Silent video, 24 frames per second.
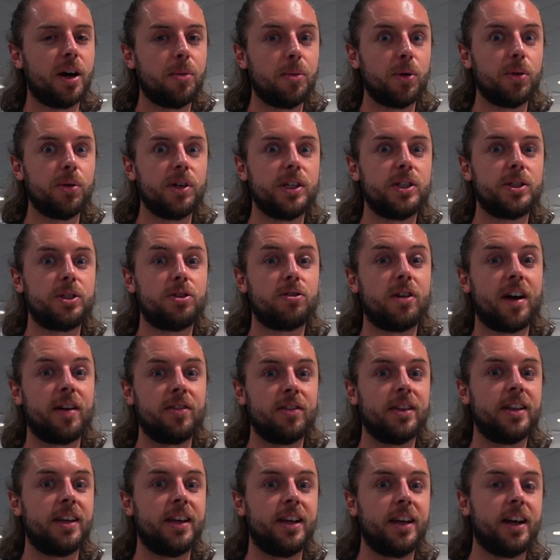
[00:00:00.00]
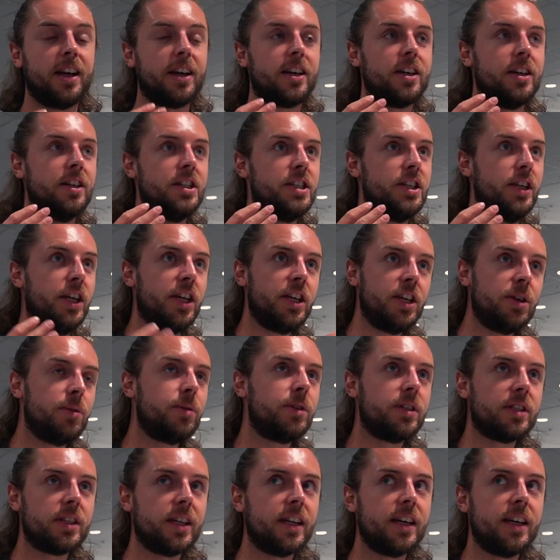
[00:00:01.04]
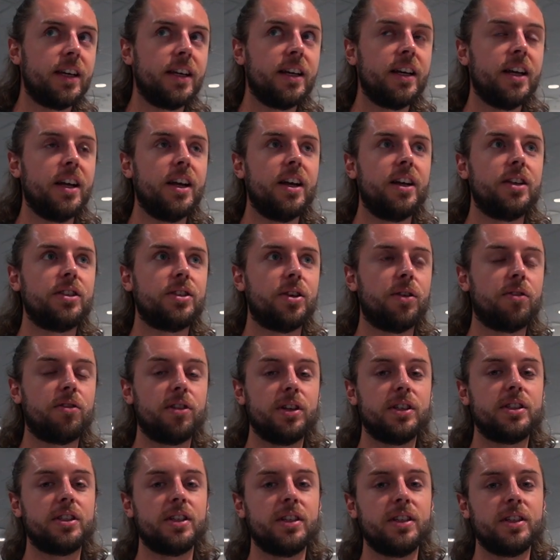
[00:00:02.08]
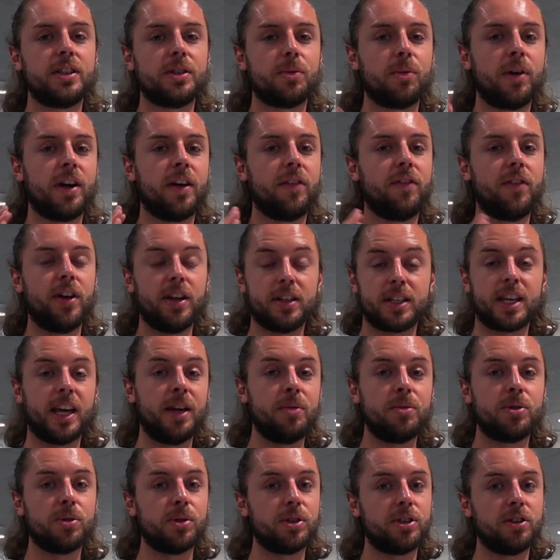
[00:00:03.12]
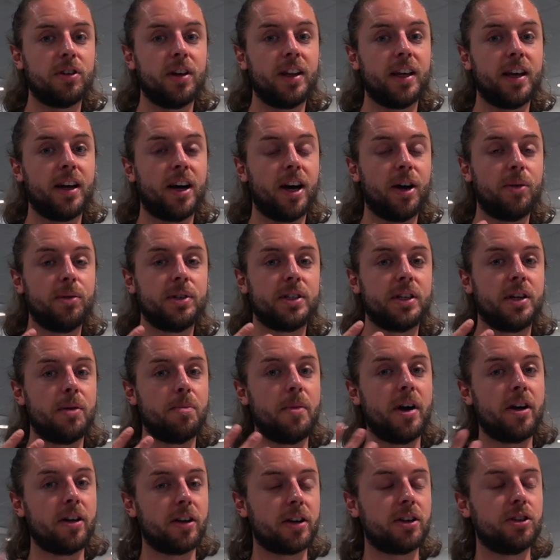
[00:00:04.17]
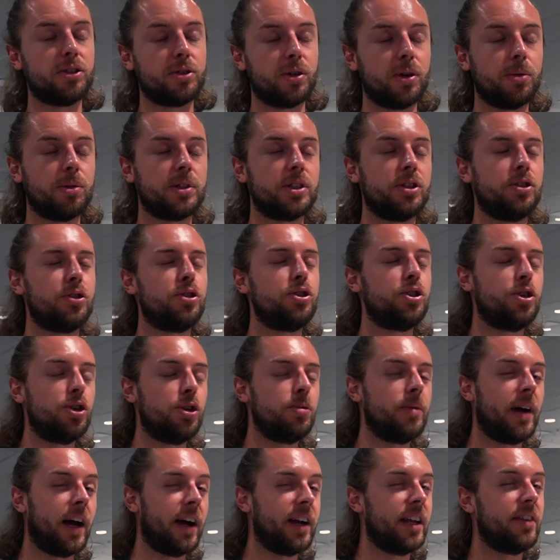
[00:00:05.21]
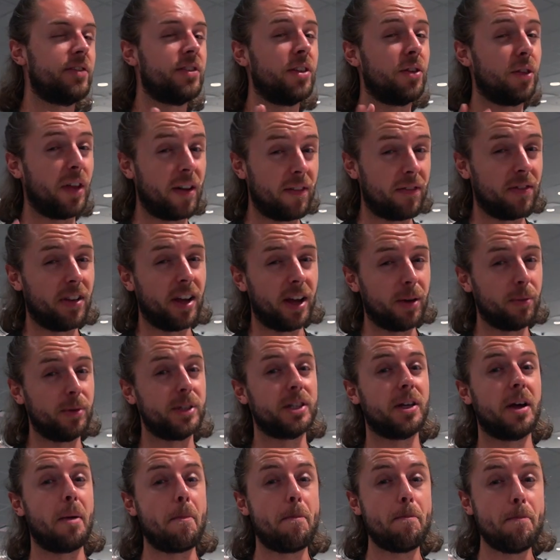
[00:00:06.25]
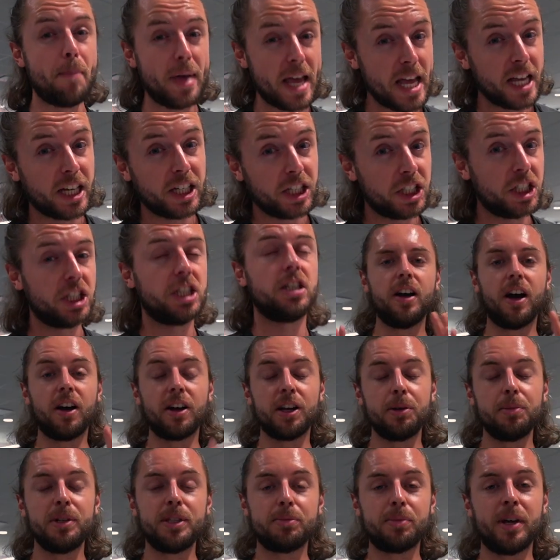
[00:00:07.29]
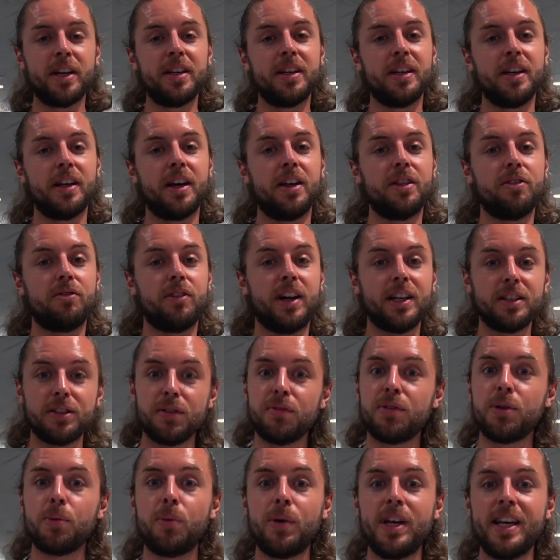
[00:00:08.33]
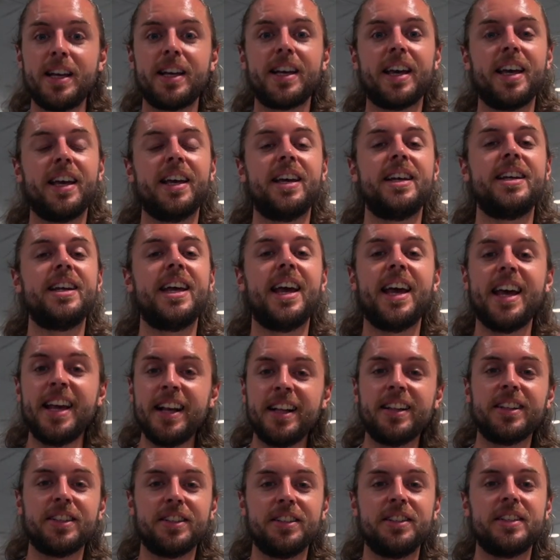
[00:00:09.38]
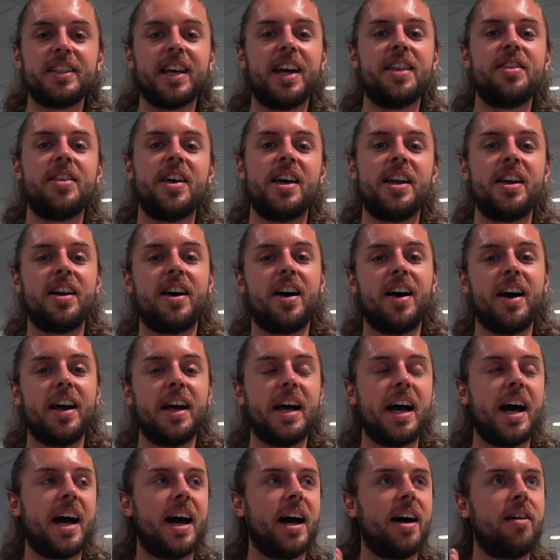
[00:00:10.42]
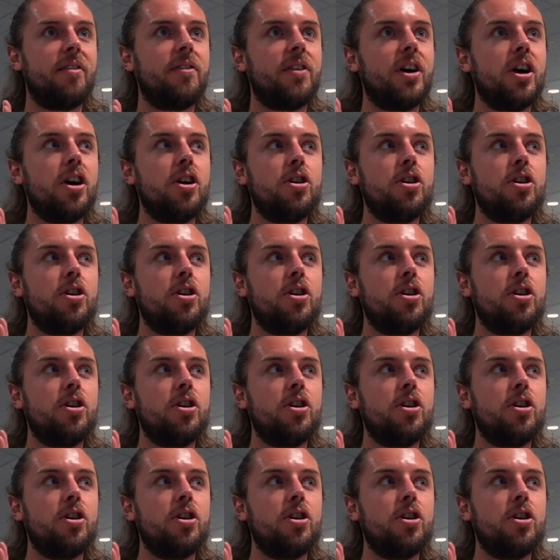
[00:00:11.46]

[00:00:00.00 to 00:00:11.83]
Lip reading: I'm always traveling continuously. So for instance, when I first came to Australia, I was in America, so it wasn't too bad, even though that flight was a I'm gonna be spending the rest of the week in England, and then I have